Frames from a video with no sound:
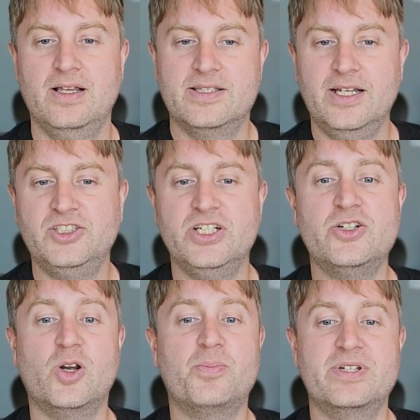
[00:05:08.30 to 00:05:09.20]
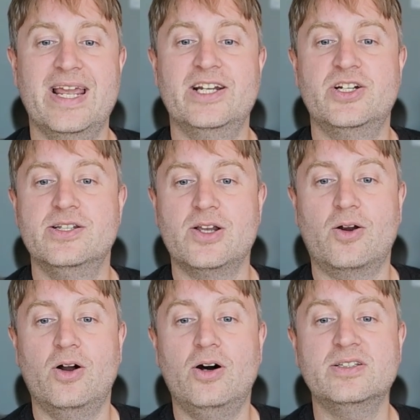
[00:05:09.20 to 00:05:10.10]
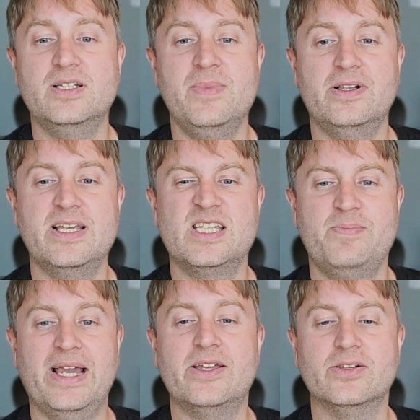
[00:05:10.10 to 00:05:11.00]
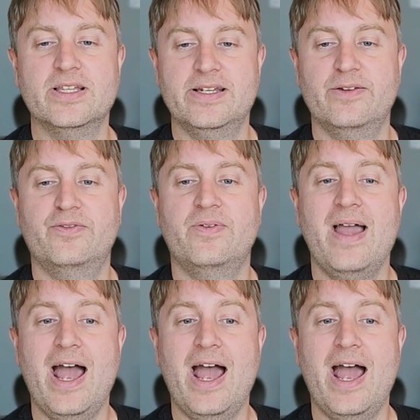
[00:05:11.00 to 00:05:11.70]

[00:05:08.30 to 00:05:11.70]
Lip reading: Such interpretations are ultimately speculative.